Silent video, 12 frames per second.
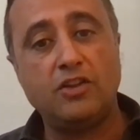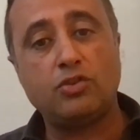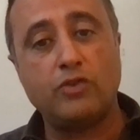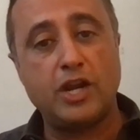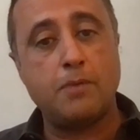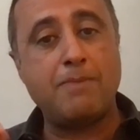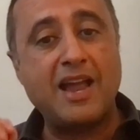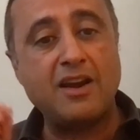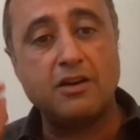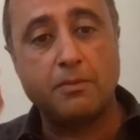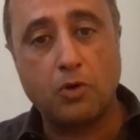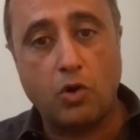So when a
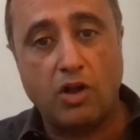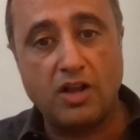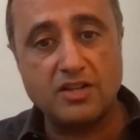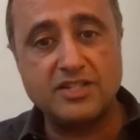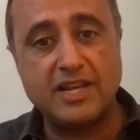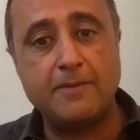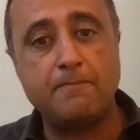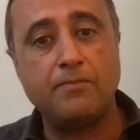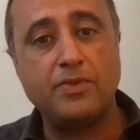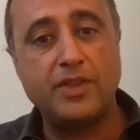banker calls them,